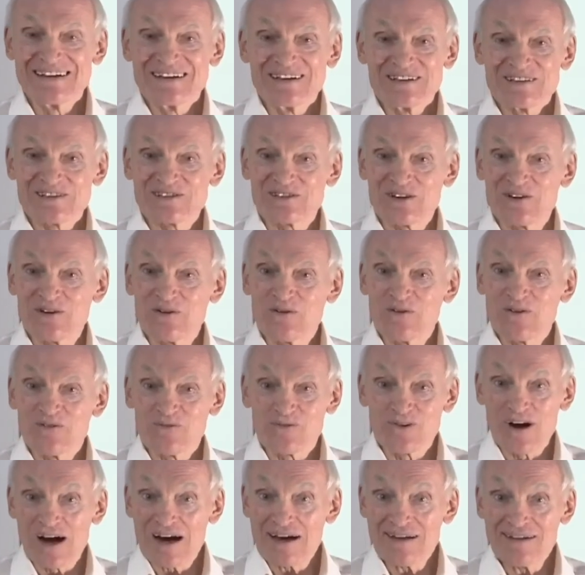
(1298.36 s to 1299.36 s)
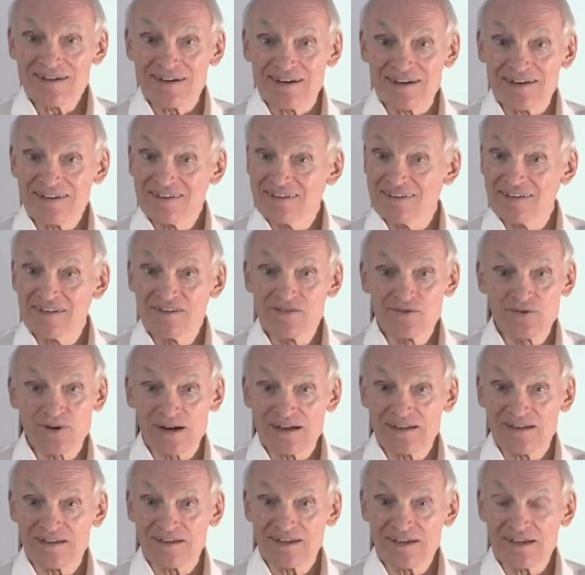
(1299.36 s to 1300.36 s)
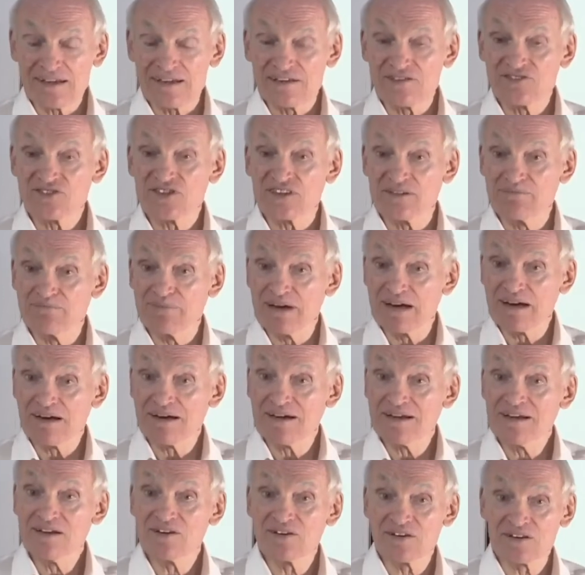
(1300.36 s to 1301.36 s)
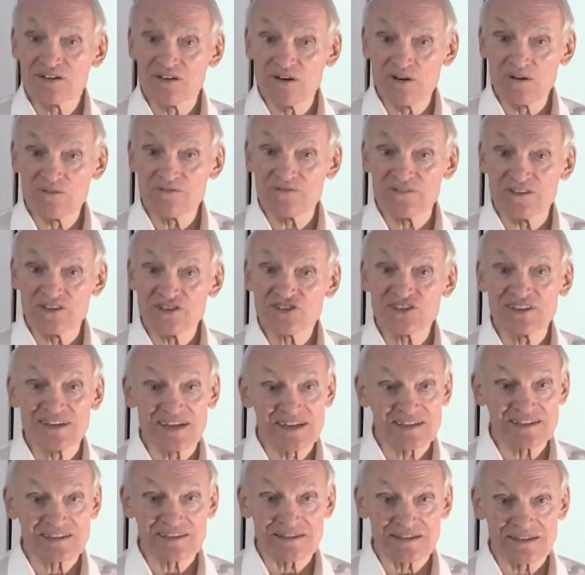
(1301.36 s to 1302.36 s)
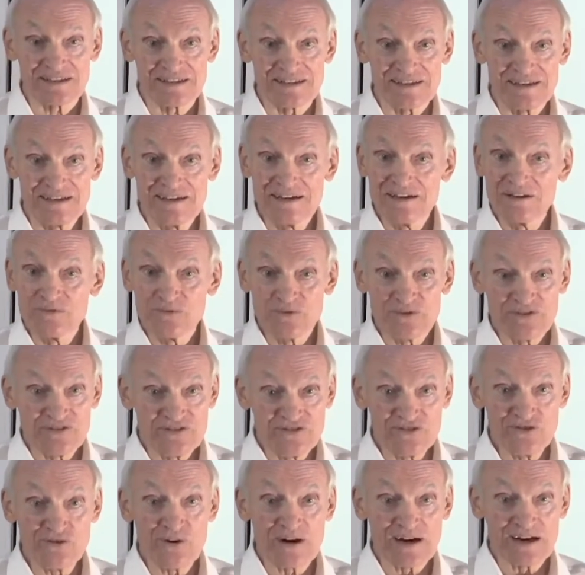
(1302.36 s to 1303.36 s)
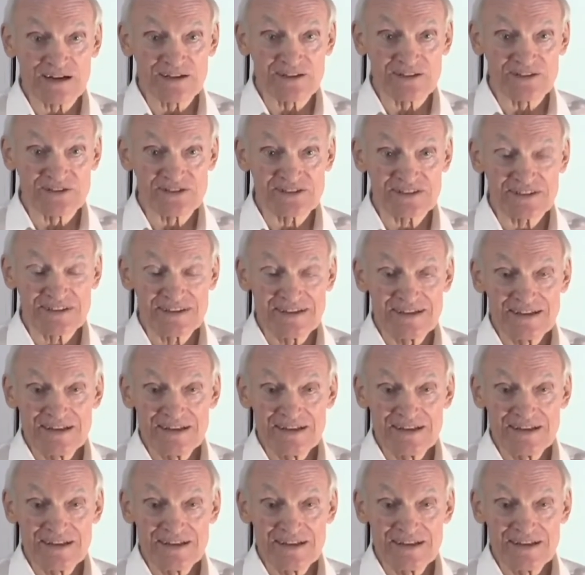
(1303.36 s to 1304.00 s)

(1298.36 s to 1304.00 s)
So Radha did the right thing. She buried her goldfish nicely with due honors.